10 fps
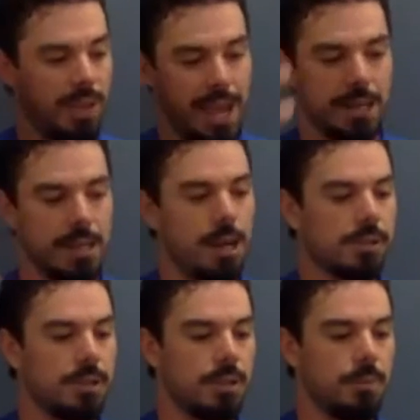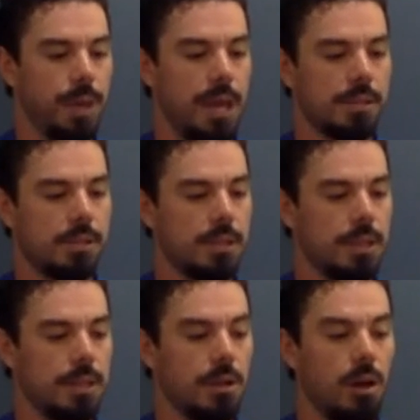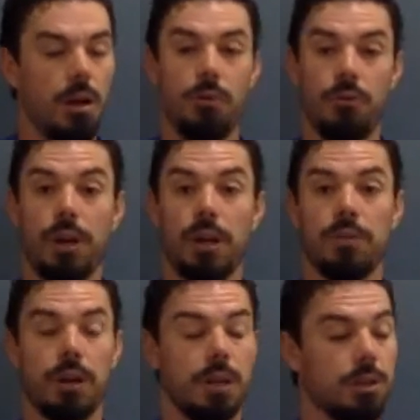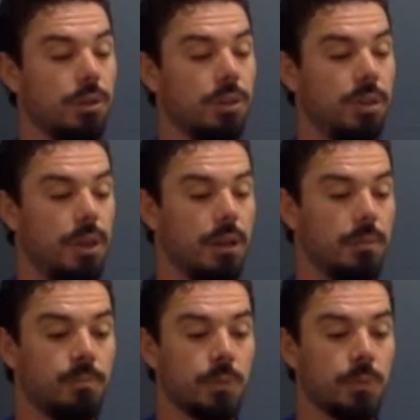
antioxidant capacity, all very, very good thing